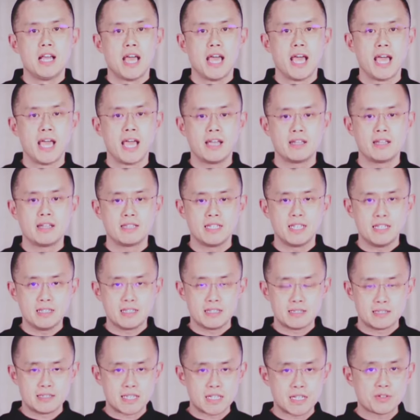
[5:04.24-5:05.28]
And in the
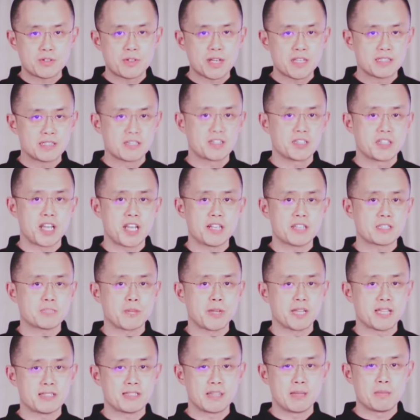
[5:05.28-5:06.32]
centralized exchange
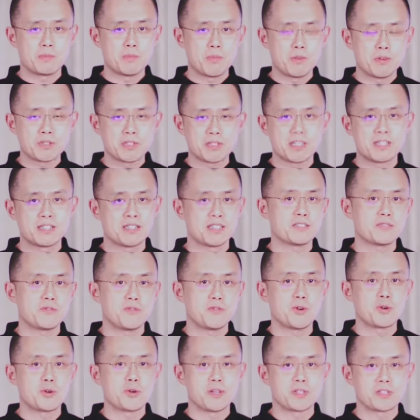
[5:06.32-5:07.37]
space, they're mostly just
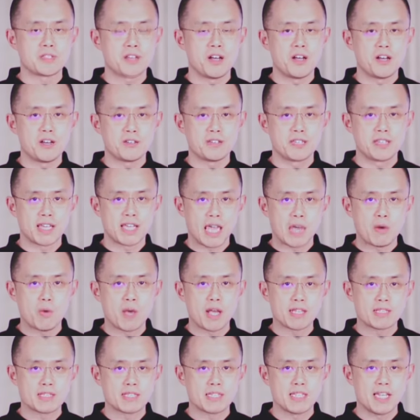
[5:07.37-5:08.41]
focused on the
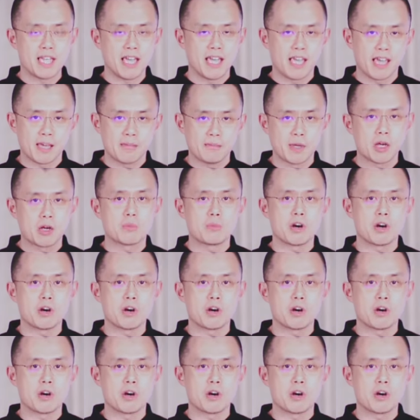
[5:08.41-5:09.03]
KYC AML